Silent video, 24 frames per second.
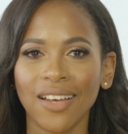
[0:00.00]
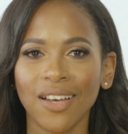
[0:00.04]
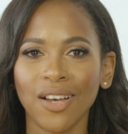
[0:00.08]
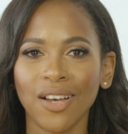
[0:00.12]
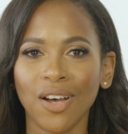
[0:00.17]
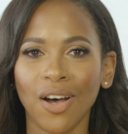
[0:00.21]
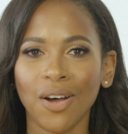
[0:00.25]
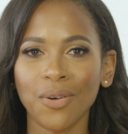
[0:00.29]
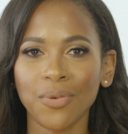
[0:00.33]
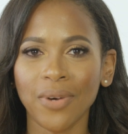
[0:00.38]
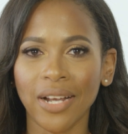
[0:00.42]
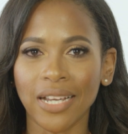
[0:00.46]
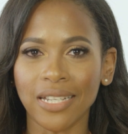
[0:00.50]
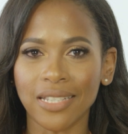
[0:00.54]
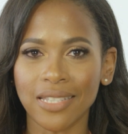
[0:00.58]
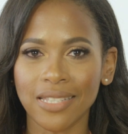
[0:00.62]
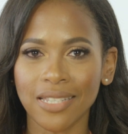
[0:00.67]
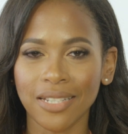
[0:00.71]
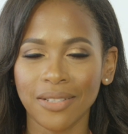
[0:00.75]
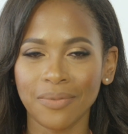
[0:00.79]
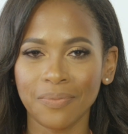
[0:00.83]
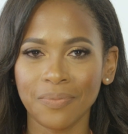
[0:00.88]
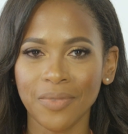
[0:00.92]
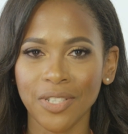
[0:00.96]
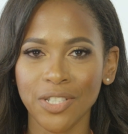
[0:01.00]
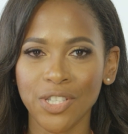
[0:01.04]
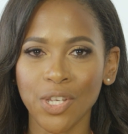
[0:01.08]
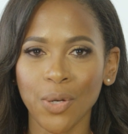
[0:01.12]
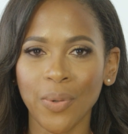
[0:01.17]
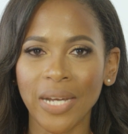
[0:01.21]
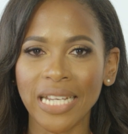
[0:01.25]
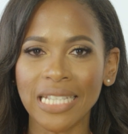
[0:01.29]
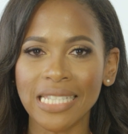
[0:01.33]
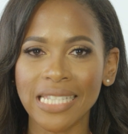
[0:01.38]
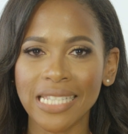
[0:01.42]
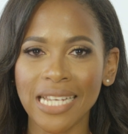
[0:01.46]
All right,
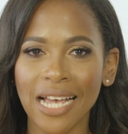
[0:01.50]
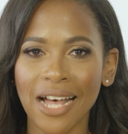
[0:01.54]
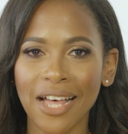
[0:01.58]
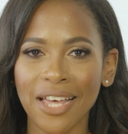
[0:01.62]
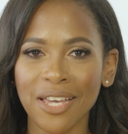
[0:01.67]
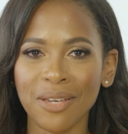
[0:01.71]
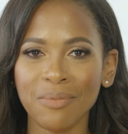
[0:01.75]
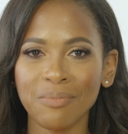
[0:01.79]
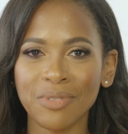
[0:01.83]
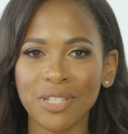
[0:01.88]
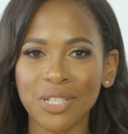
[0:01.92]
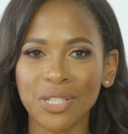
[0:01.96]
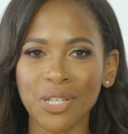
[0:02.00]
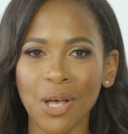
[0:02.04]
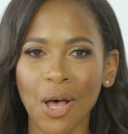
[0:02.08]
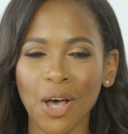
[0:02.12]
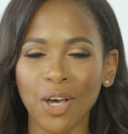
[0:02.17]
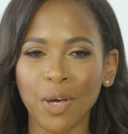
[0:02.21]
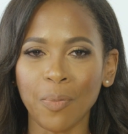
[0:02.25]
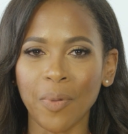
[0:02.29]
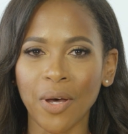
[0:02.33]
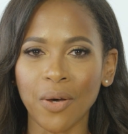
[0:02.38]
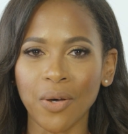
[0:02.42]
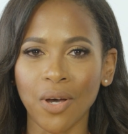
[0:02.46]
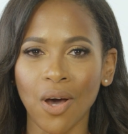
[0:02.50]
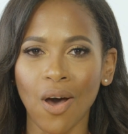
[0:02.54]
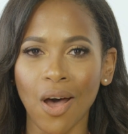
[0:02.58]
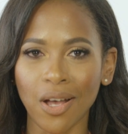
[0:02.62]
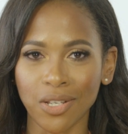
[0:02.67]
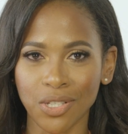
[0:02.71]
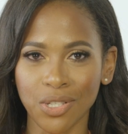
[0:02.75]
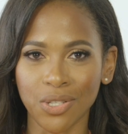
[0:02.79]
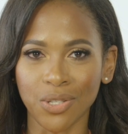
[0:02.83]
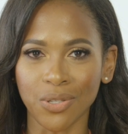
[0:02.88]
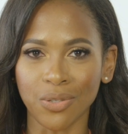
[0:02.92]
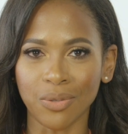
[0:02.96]
so it's time to talk about
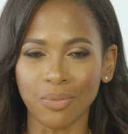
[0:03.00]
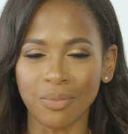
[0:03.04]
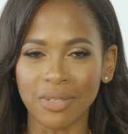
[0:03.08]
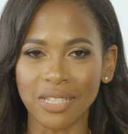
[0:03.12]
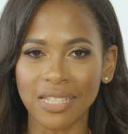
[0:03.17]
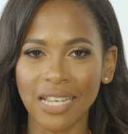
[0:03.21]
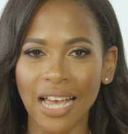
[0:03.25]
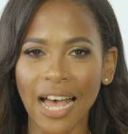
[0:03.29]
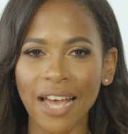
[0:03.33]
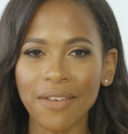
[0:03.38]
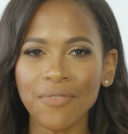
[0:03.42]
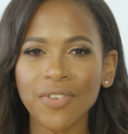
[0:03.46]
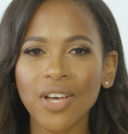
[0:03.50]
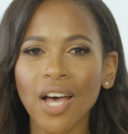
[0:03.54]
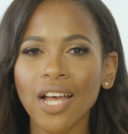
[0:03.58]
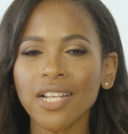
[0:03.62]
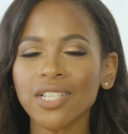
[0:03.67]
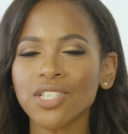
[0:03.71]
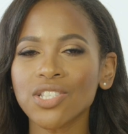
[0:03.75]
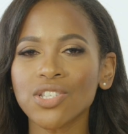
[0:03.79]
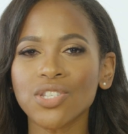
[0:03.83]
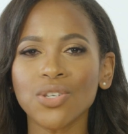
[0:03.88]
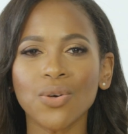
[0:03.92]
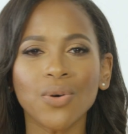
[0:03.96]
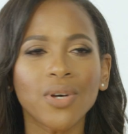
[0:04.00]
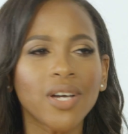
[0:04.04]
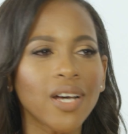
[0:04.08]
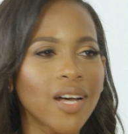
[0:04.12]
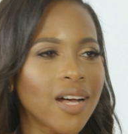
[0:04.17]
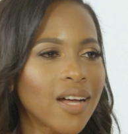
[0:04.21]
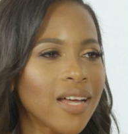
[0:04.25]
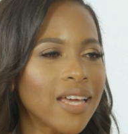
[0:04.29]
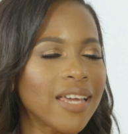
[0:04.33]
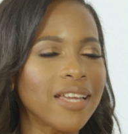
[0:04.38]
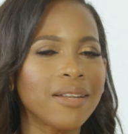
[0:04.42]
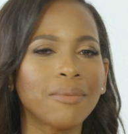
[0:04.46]
costumes. I've got
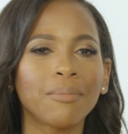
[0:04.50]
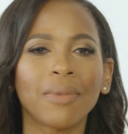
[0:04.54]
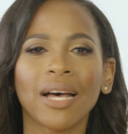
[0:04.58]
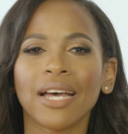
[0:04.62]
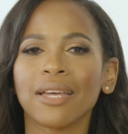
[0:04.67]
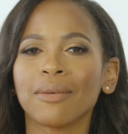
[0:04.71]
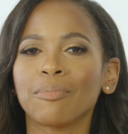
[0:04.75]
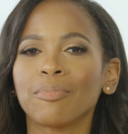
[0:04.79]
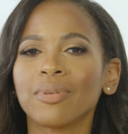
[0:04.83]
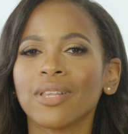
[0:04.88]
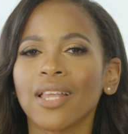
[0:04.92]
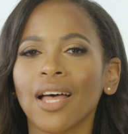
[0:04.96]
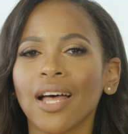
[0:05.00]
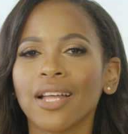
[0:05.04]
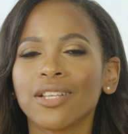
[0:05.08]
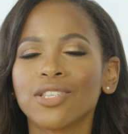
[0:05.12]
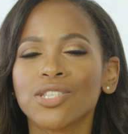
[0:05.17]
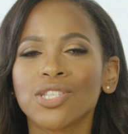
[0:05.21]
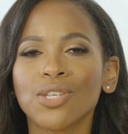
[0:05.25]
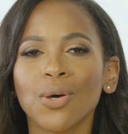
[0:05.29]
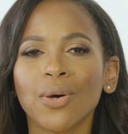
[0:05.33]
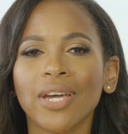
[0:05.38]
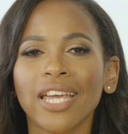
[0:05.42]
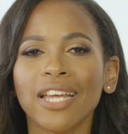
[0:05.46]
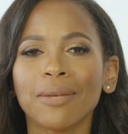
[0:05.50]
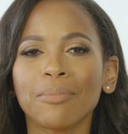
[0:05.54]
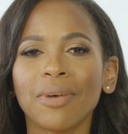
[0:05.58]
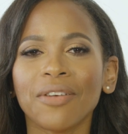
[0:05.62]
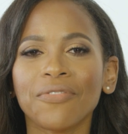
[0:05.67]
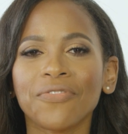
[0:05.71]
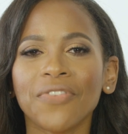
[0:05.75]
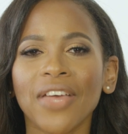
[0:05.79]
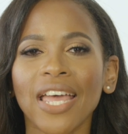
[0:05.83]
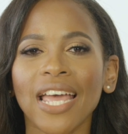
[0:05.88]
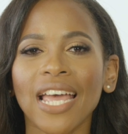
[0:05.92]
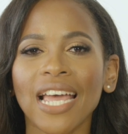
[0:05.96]
soca in my blood, soca in my
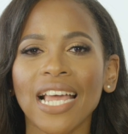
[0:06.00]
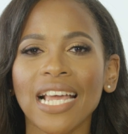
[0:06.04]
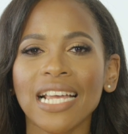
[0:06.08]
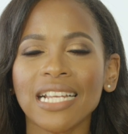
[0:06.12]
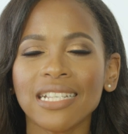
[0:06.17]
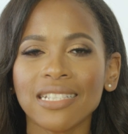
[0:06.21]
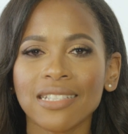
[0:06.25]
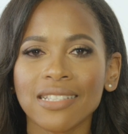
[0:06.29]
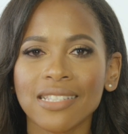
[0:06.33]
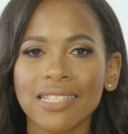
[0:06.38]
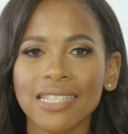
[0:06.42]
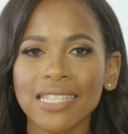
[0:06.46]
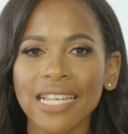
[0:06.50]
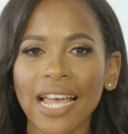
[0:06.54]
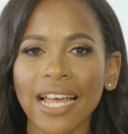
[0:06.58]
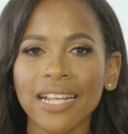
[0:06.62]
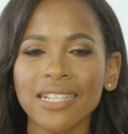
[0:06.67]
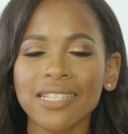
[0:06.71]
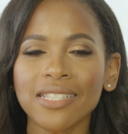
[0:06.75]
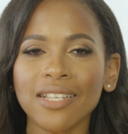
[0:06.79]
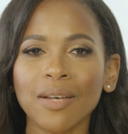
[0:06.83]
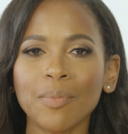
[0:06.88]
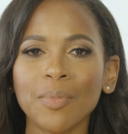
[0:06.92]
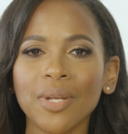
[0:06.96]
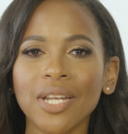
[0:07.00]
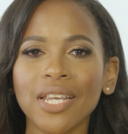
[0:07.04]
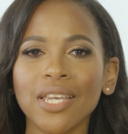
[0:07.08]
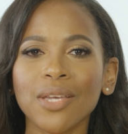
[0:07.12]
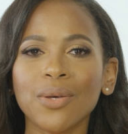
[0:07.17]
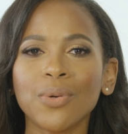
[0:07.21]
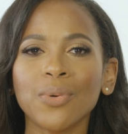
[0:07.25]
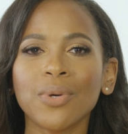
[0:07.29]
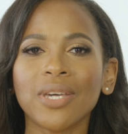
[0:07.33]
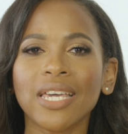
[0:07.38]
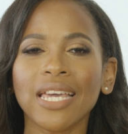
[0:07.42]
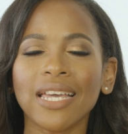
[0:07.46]
veins, and somebody
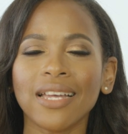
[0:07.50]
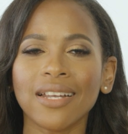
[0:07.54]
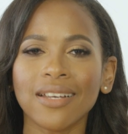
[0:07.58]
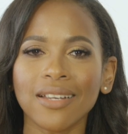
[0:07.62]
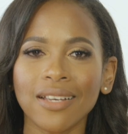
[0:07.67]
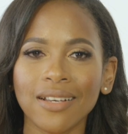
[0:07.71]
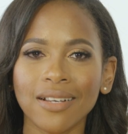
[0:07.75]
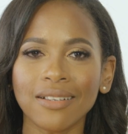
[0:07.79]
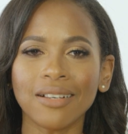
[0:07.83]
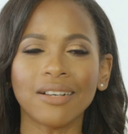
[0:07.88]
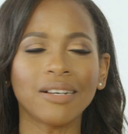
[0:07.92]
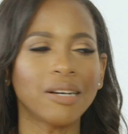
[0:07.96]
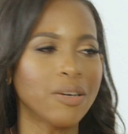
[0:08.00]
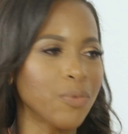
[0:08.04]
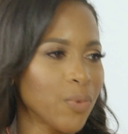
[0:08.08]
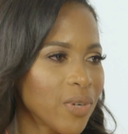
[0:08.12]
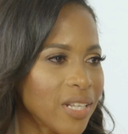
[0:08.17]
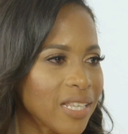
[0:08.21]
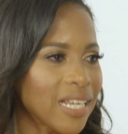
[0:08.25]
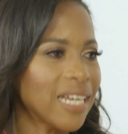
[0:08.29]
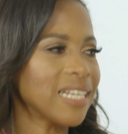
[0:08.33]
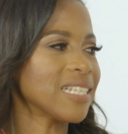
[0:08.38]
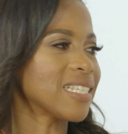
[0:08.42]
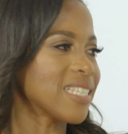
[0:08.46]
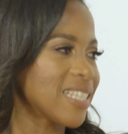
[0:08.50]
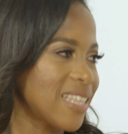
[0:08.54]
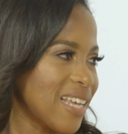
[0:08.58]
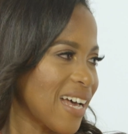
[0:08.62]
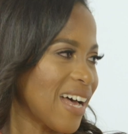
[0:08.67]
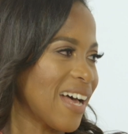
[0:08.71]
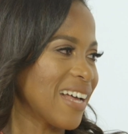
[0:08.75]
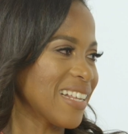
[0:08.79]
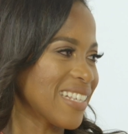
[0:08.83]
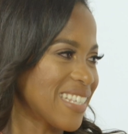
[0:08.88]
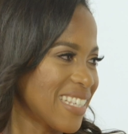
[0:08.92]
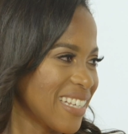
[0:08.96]
who can relate to
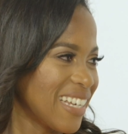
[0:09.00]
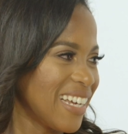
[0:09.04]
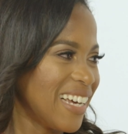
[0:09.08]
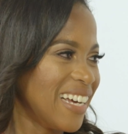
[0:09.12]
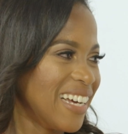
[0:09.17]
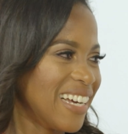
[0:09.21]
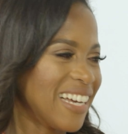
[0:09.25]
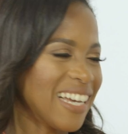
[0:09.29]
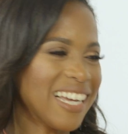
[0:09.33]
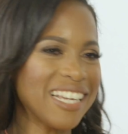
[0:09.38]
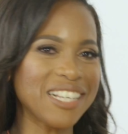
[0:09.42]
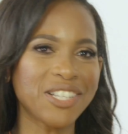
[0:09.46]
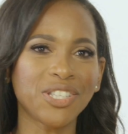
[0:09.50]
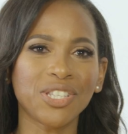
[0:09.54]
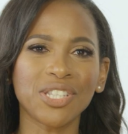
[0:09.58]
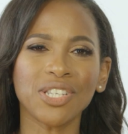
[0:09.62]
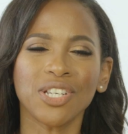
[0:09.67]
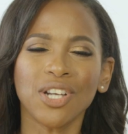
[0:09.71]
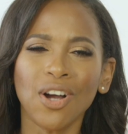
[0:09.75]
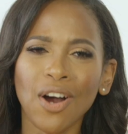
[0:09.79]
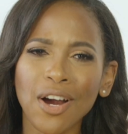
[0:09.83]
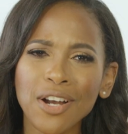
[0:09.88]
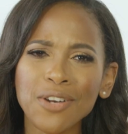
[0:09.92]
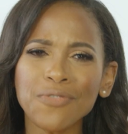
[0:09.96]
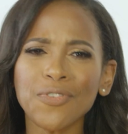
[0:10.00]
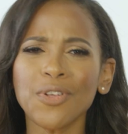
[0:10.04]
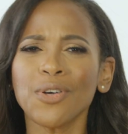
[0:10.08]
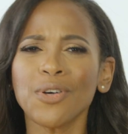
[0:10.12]
that is Carnival